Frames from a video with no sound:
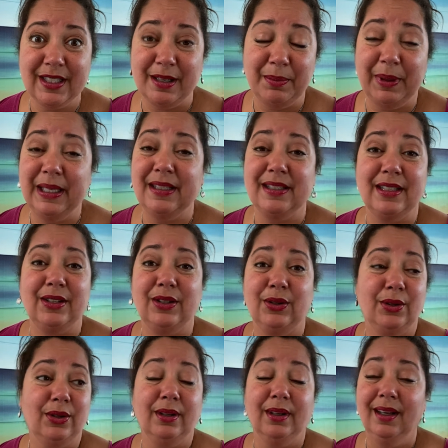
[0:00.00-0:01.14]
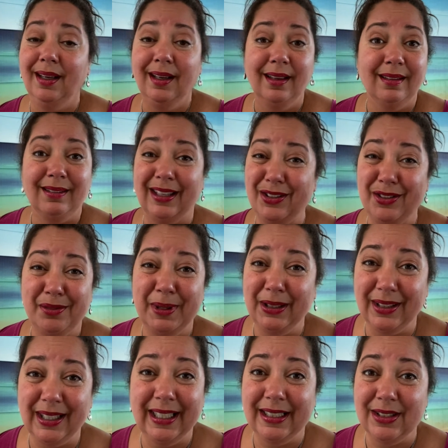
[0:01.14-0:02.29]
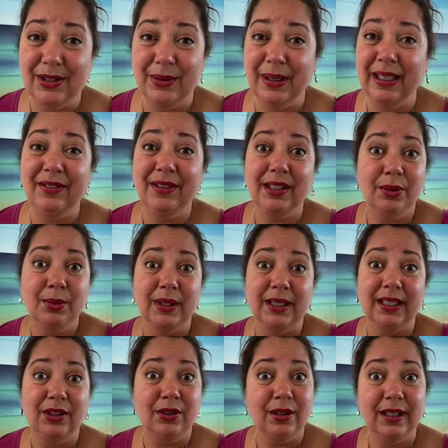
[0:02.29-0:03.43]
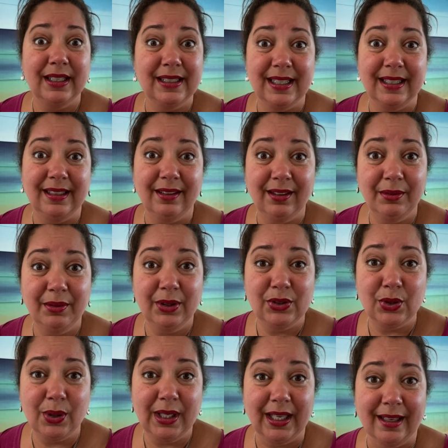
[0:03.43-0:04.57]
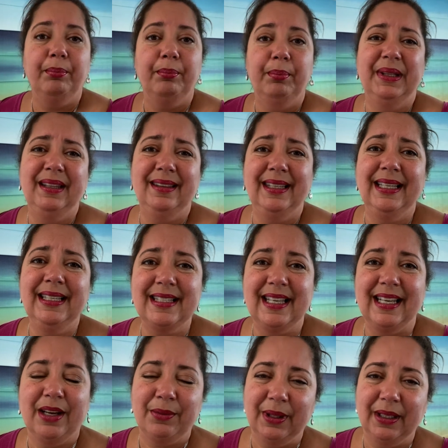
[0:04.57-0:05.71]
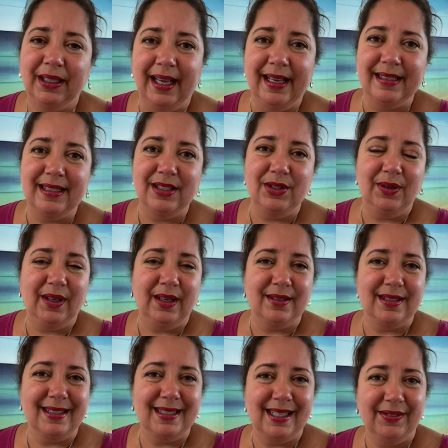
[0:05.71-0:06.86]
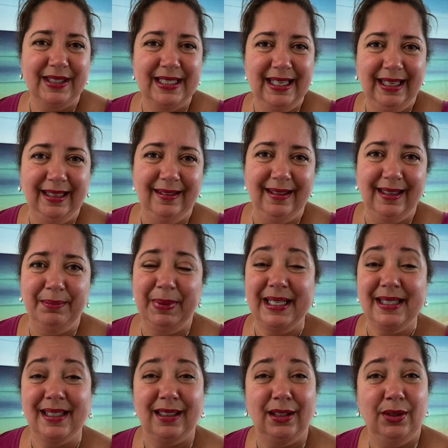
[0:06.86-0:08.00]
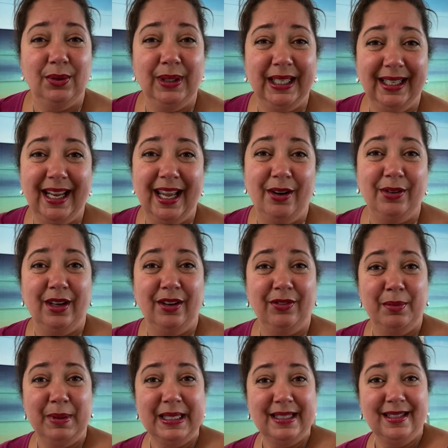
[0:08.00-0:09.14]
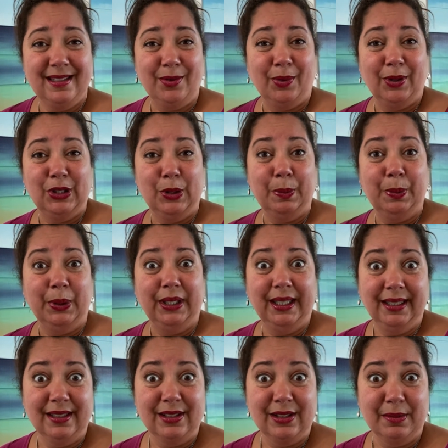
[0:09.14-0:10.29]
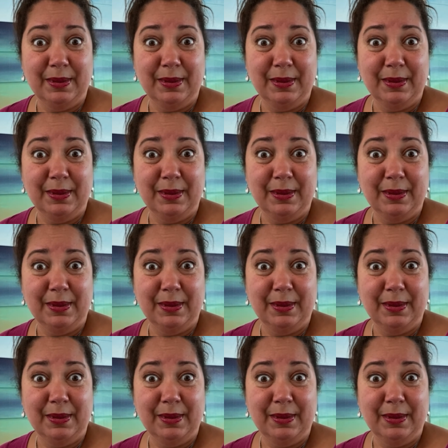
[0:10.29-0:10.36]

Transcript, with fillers: companies that you're that you've been looking into and even the one that you're intending on joining. But the thing is that I realized in 2017 that basically you get out of the business what you put into the